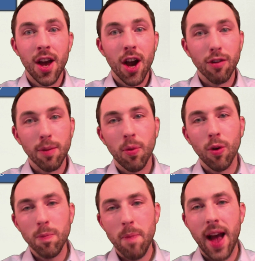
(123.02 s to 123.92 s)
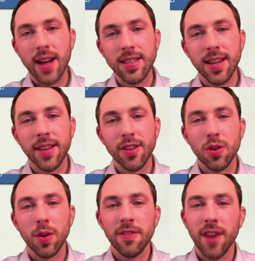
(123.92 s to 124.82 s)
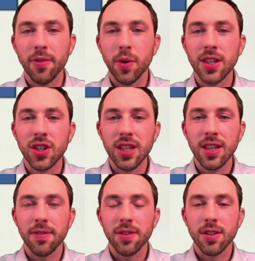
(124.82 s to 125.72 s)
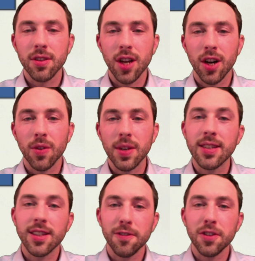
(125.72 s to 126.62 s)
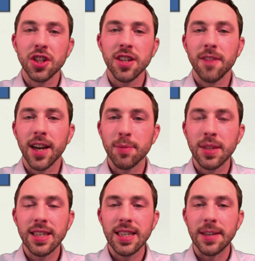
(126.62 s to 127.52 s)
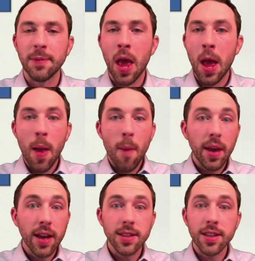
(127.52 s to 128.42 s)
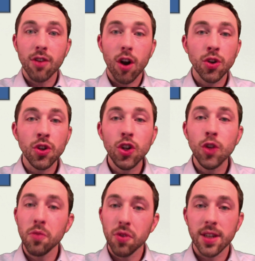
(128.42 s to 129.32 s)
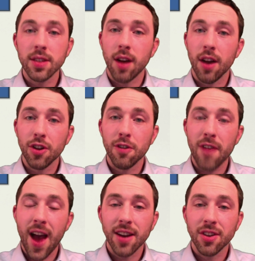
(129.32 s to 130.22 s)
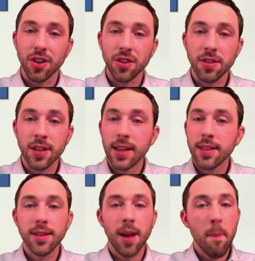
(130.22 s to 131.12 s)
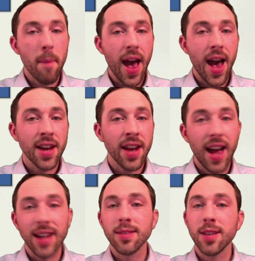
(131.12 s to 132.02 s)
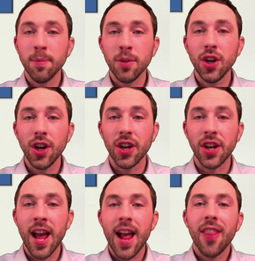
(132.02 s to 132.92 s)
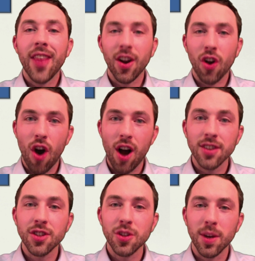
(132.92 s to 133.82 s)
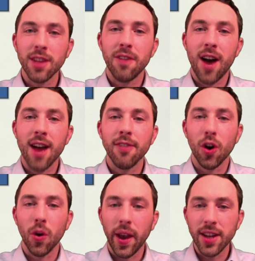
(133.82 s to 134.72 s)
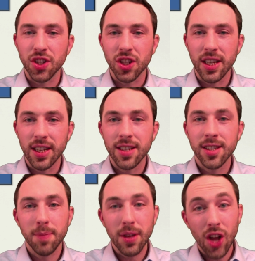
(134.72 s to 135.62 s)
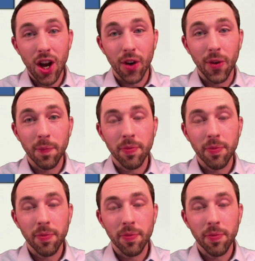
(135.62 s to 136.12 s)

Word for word: a report back saying their 25-OHD level is low is deficient in vitamin D, because there are numerous other factors, some bad and some good, that cause 25-OHD to be low.